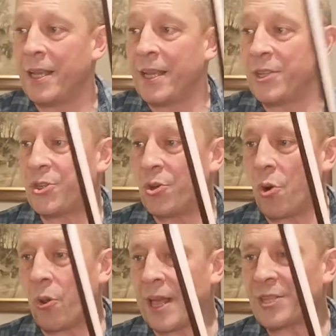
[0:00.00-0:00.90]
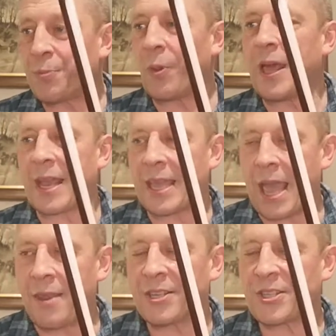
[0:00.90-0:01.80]
So let's play it
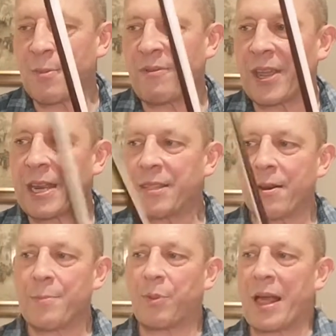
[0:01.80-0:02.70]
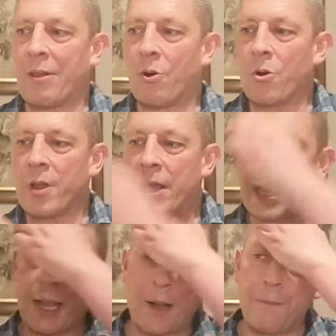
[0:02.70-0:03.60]
again. This time, if you're going to try and play along,
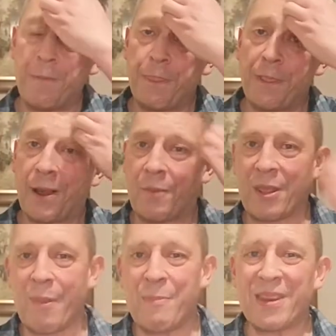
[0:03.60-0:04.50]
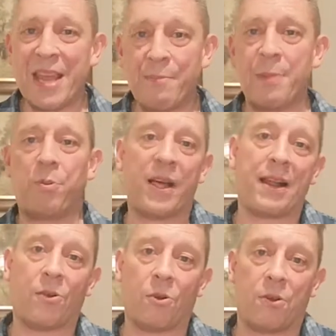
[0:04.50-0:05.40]
there might be nobody playing
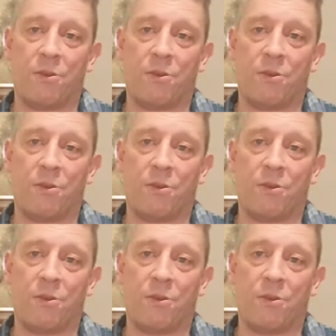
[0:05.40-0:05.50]
along.